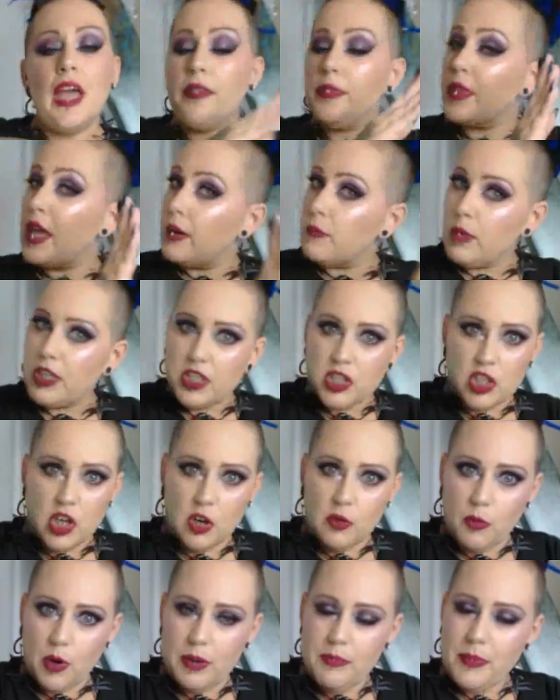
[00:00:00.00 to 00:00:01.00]
And then we
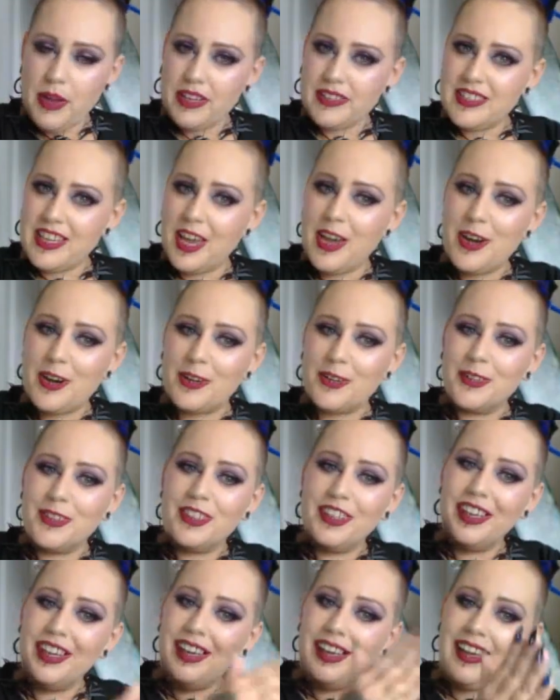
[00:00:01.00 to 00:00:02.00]
start right back
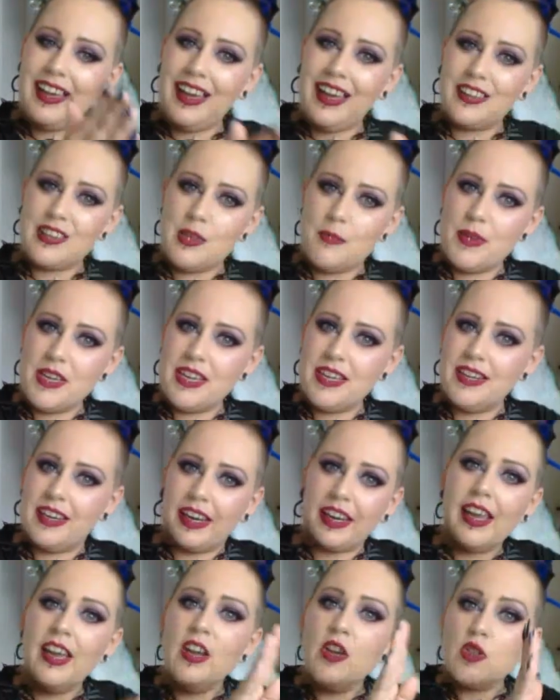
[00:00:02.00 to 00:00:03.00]
down at the
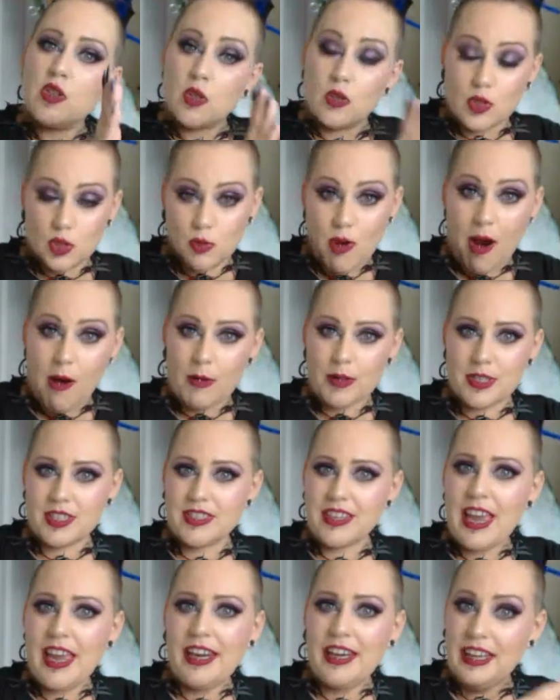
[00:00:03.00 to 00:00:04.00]
beginning. So 2 hours
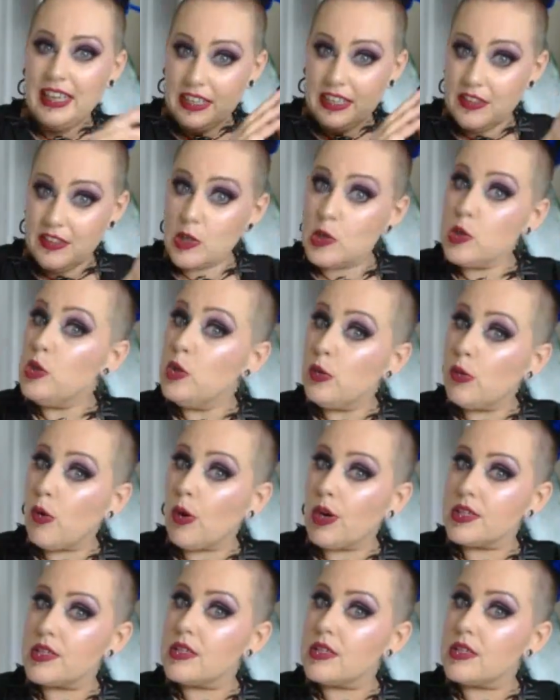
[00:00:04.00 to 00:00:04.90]
a day in this new